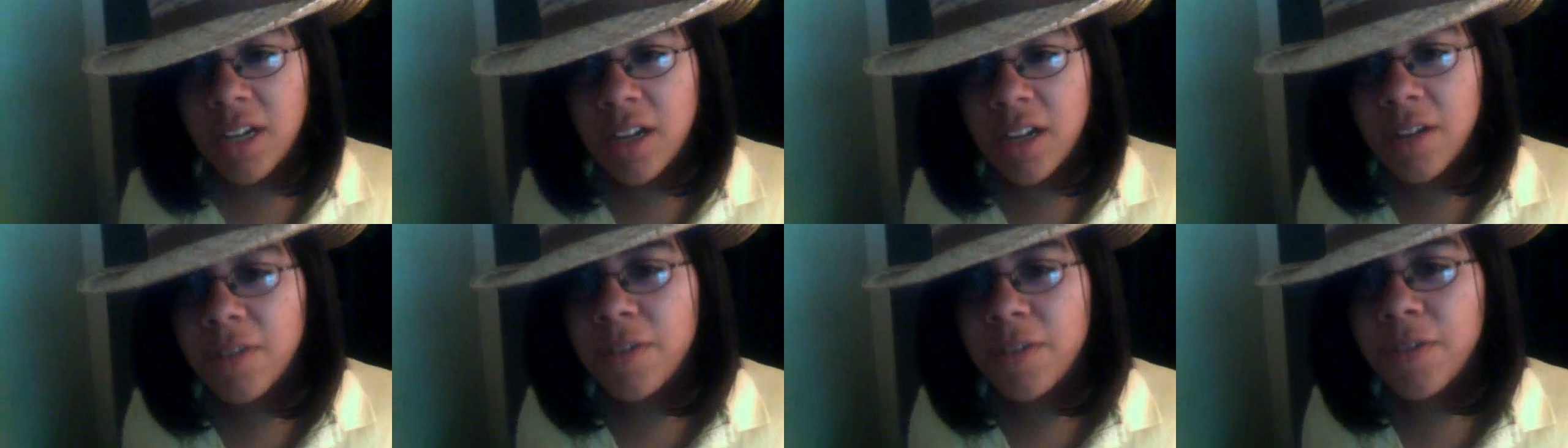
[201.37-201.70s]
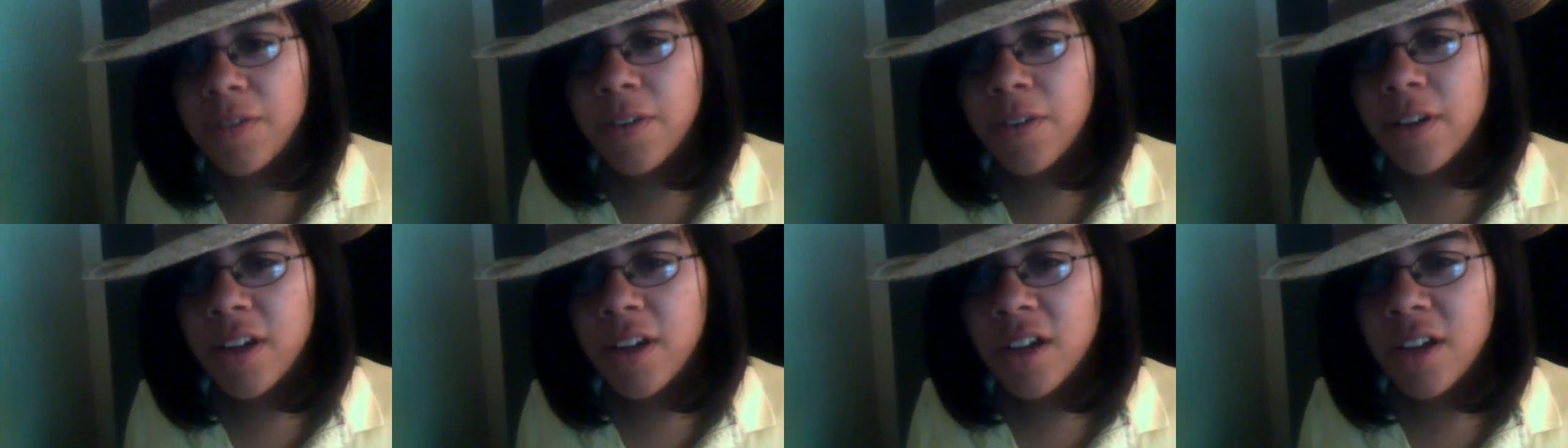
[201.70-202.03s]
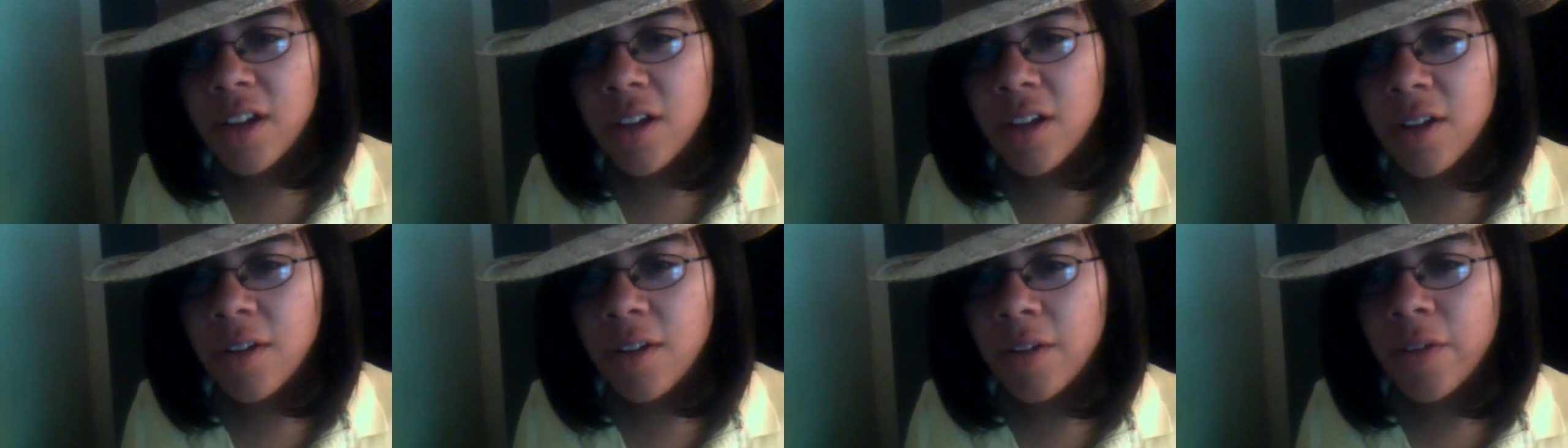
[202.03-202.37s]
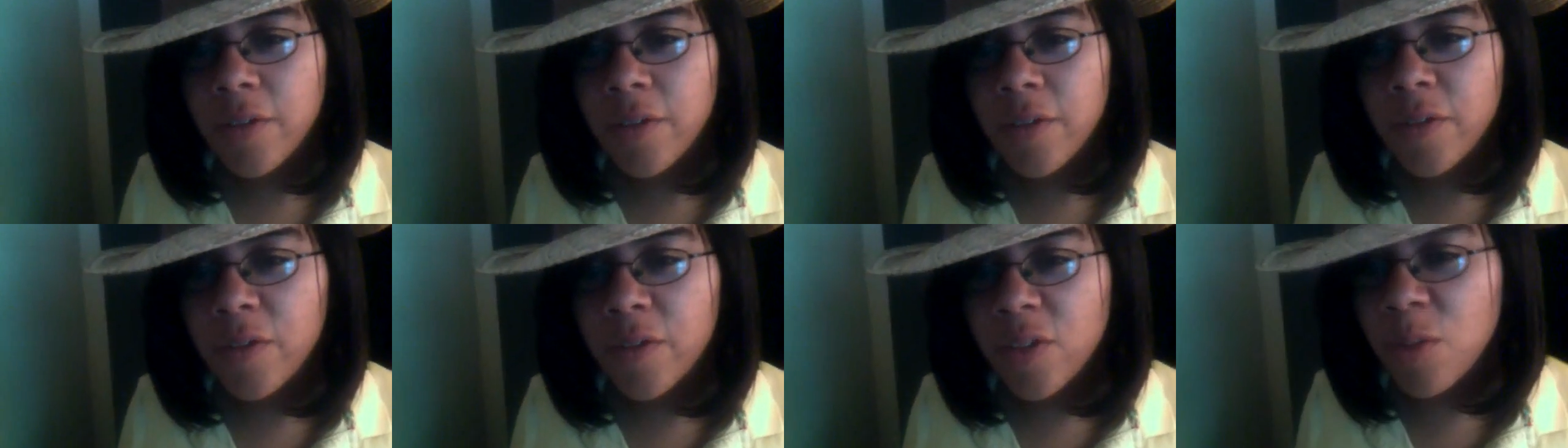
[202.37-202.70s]
enough
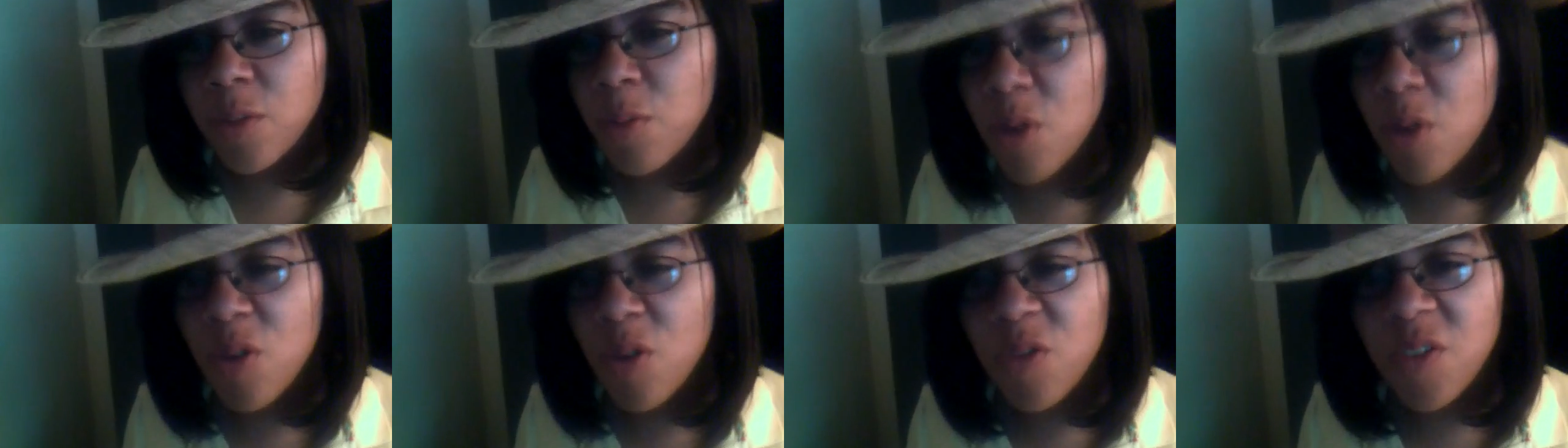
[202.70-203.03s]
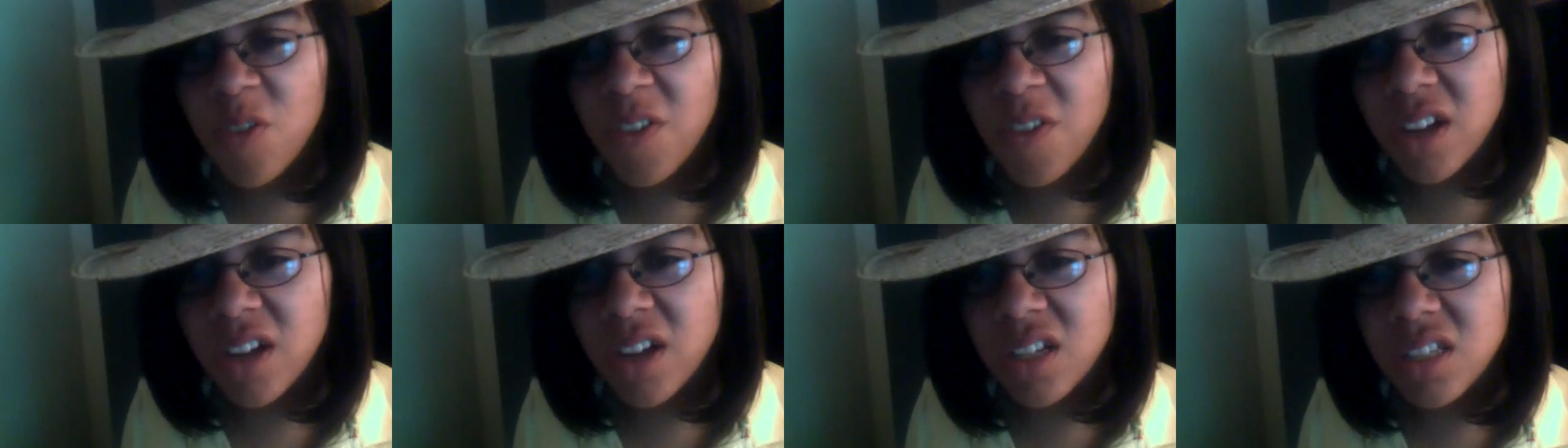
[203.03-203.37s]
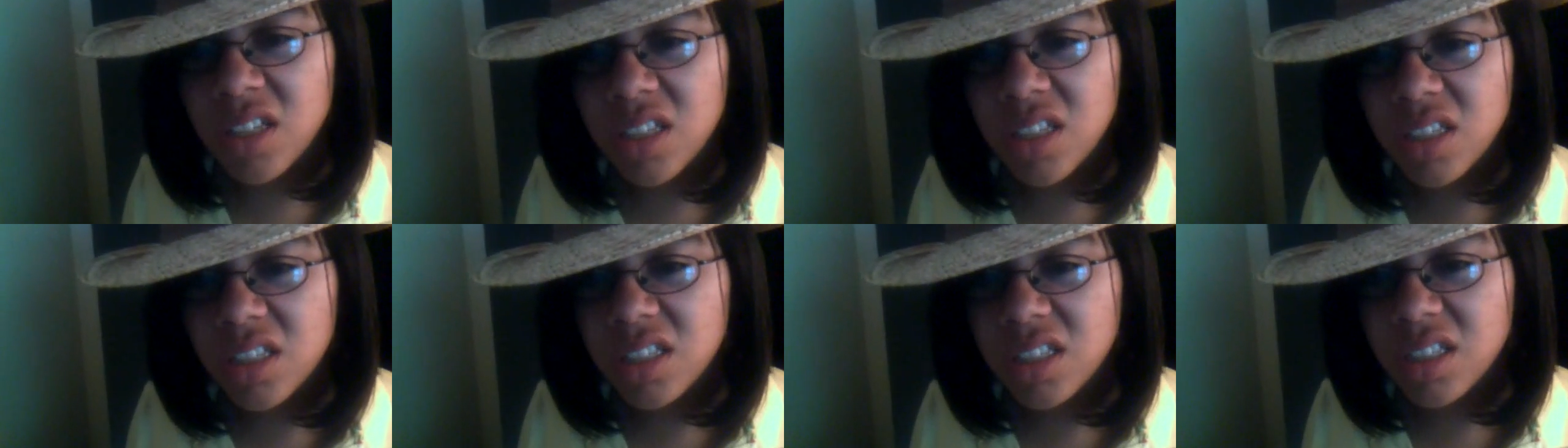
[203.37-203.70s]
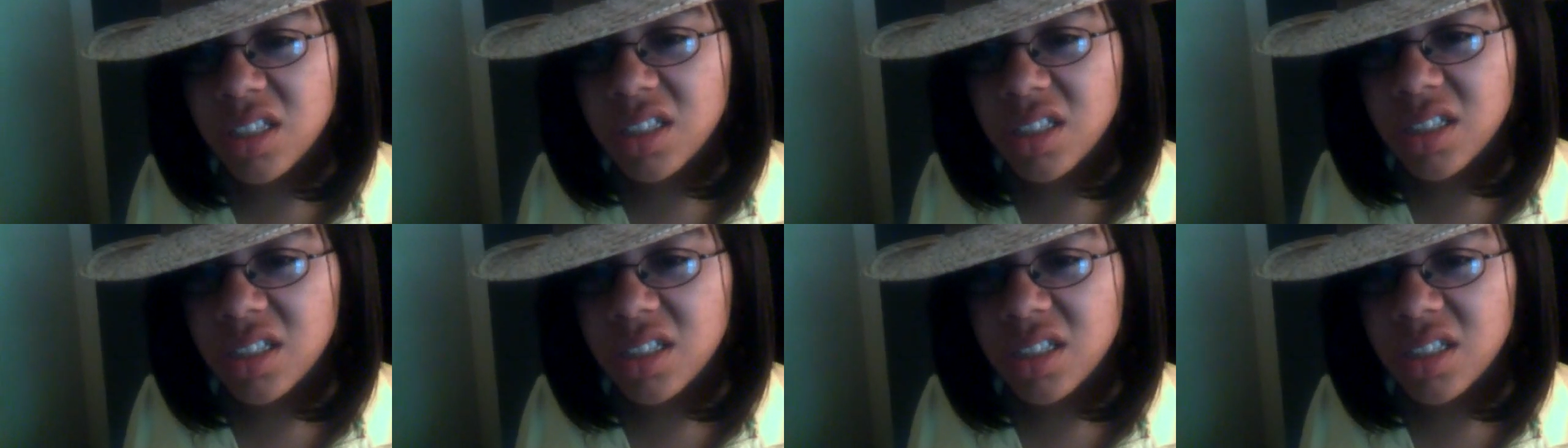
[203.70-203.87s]
for the both of us.